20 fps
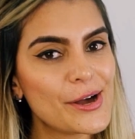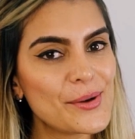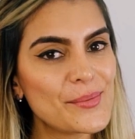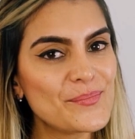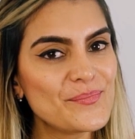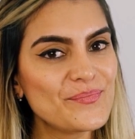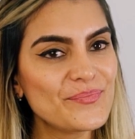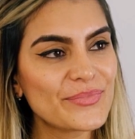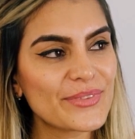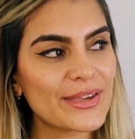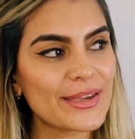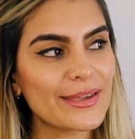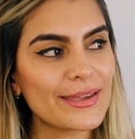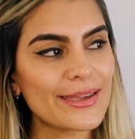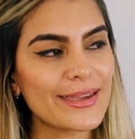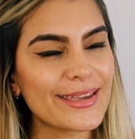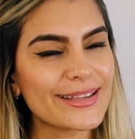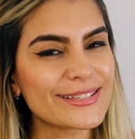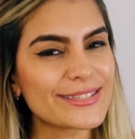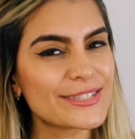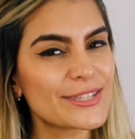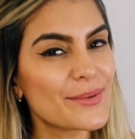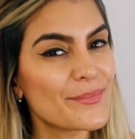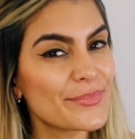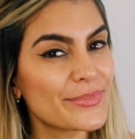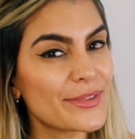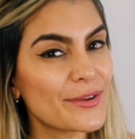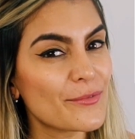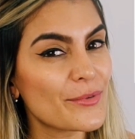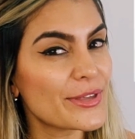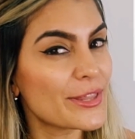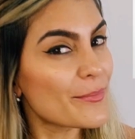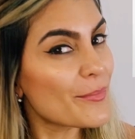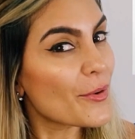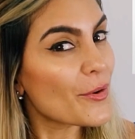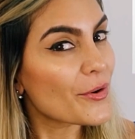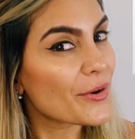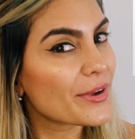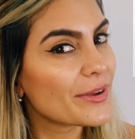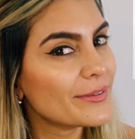It's something
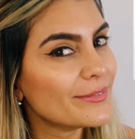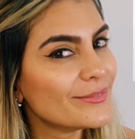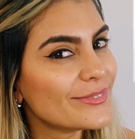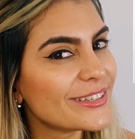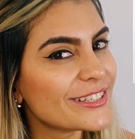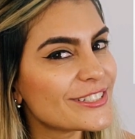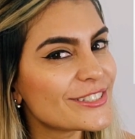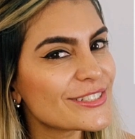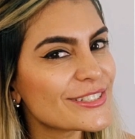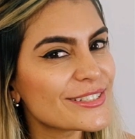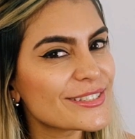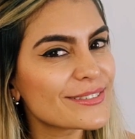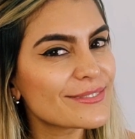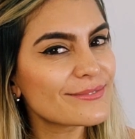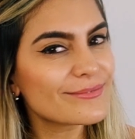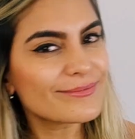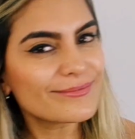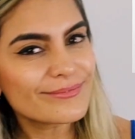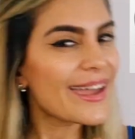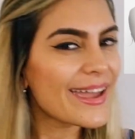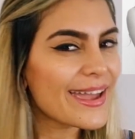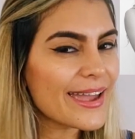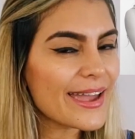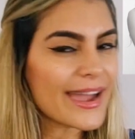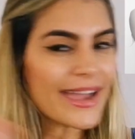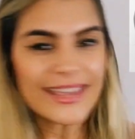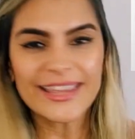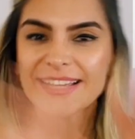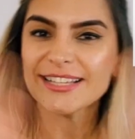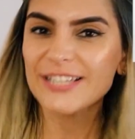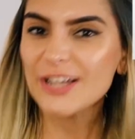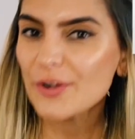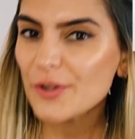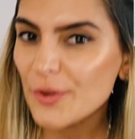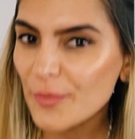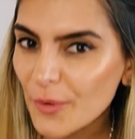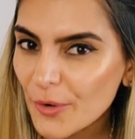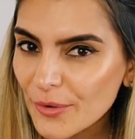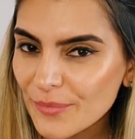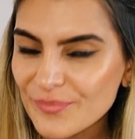with a book. It's just, I can
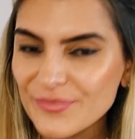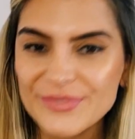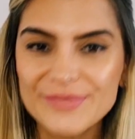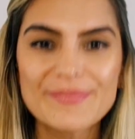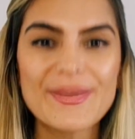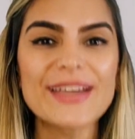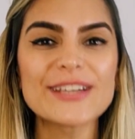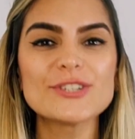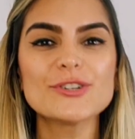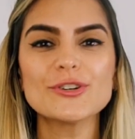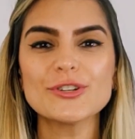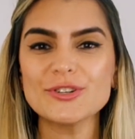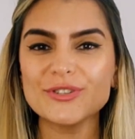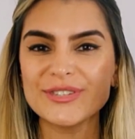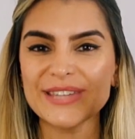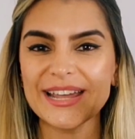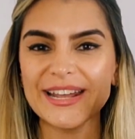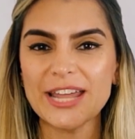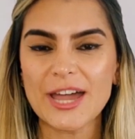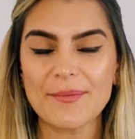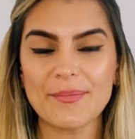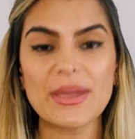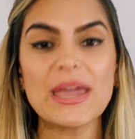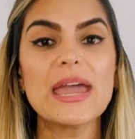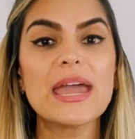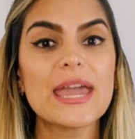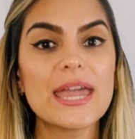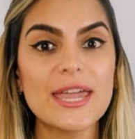tell you more. Make sure you sign up.